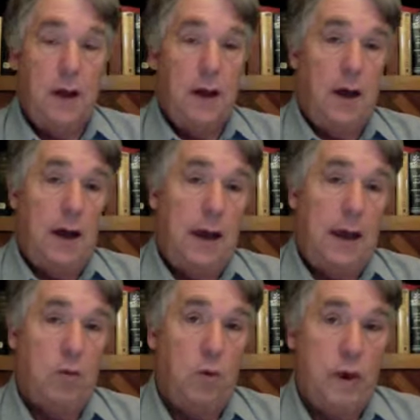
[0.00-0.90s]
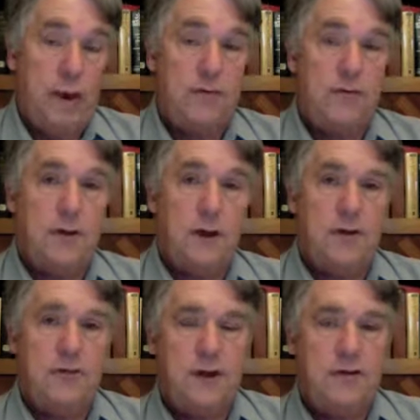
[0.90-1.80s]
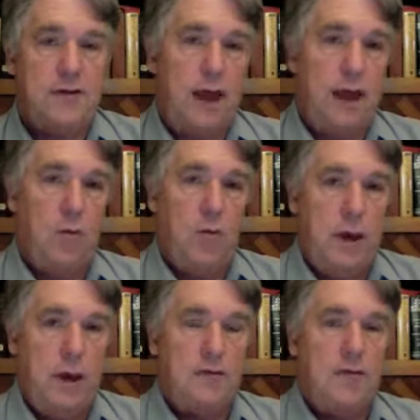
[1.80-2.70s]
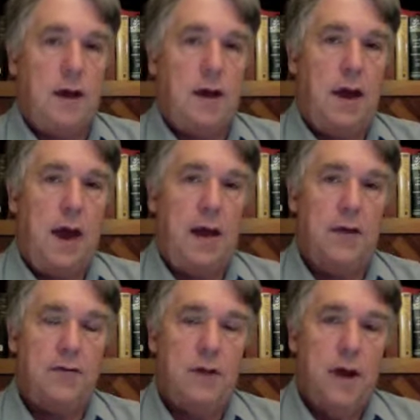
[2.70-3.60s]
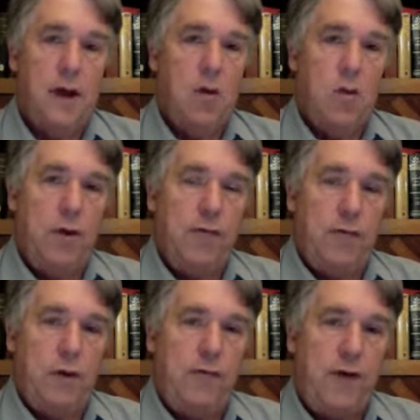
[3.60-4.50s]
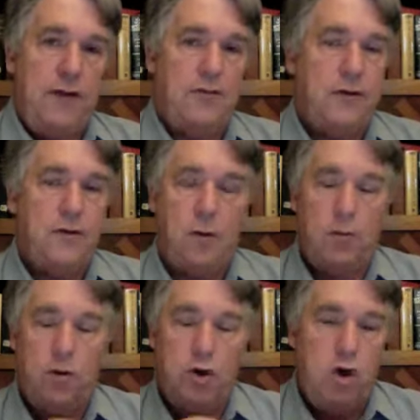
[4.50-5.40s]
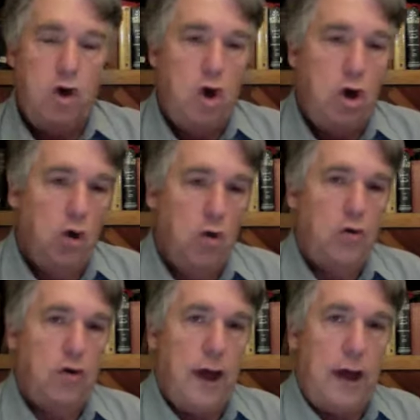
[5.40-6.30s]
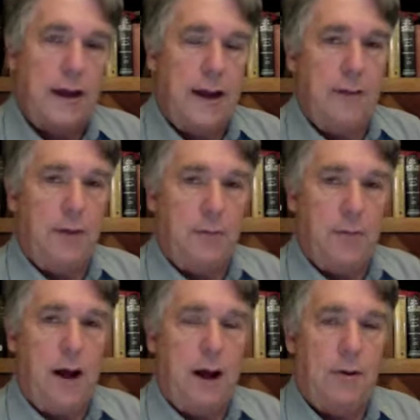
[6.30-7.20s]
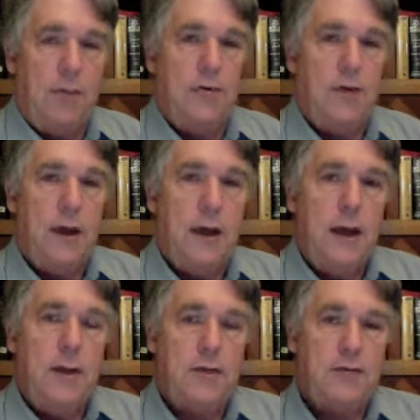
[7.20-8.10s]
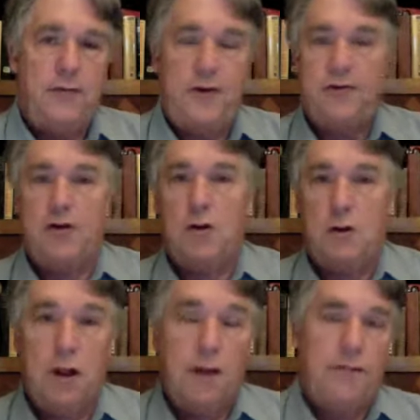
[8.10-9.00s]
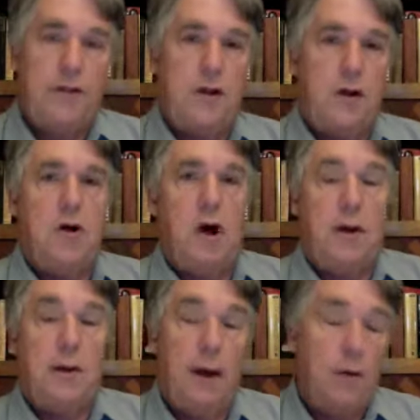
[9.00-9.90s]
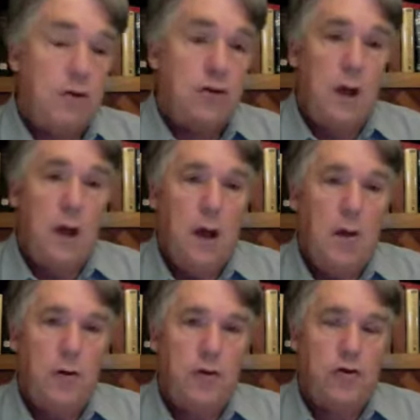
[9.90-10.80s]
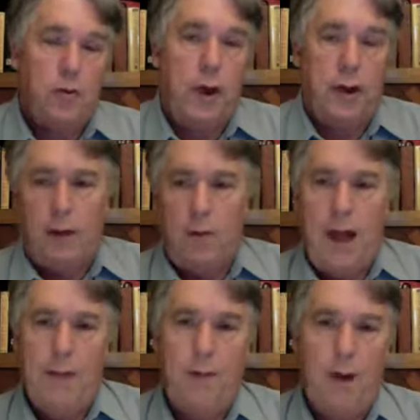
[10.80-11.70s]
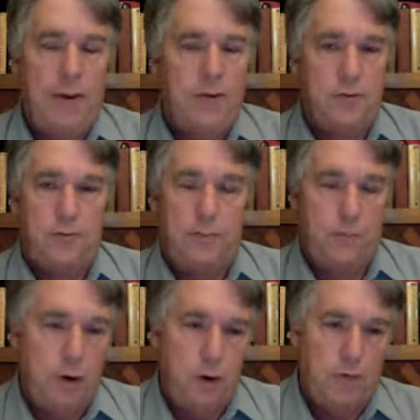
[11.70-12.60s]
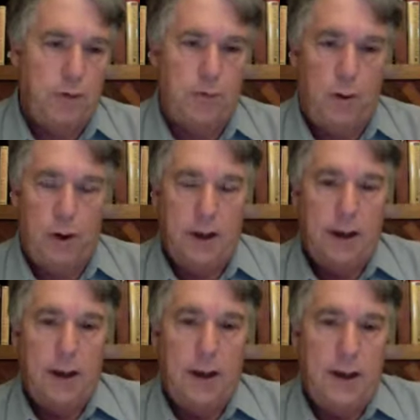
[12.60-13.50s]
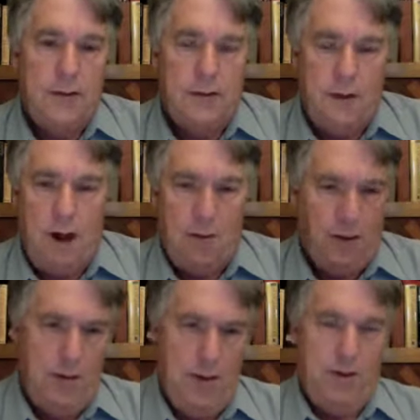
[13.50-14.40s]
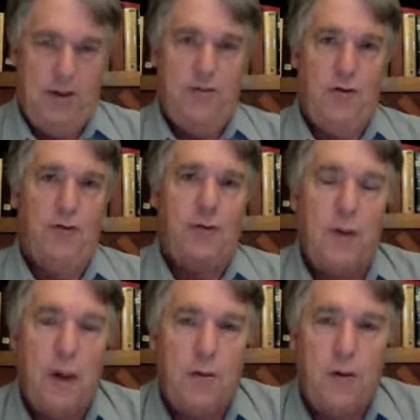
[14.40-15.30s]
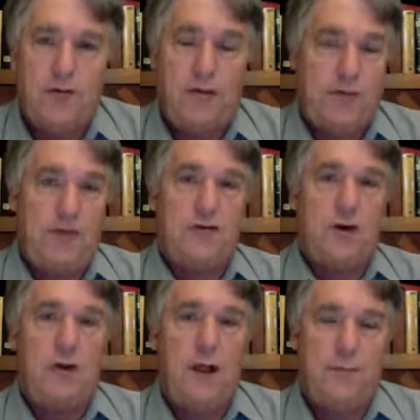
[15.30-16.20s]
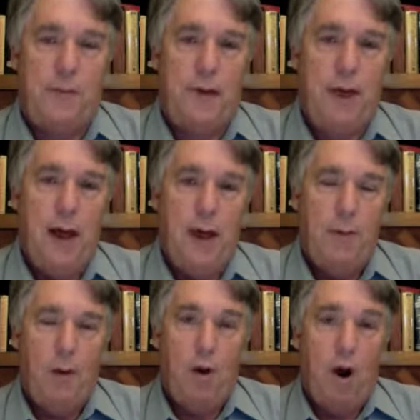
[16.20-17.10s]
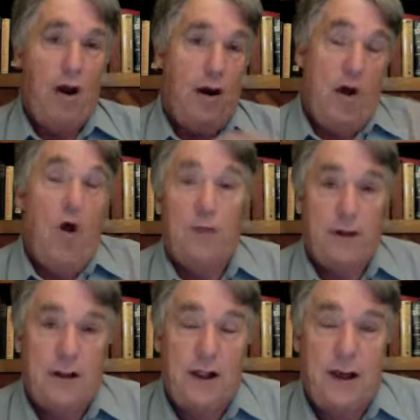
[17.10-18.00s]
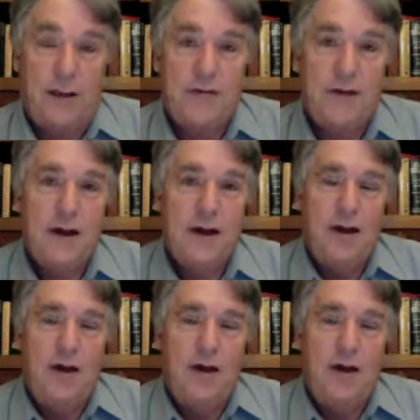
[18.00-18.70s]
uh, eight weeks, uh, six to eight weeks, uh, as we we face these huge economic problems, this fiscal cliff that they're talking about, which which is real. Now Ron Paul makes this beautiful point. He said, "No, wait, wait, there's no, there's a fiscal cliff, but, but we're already over the cliff." you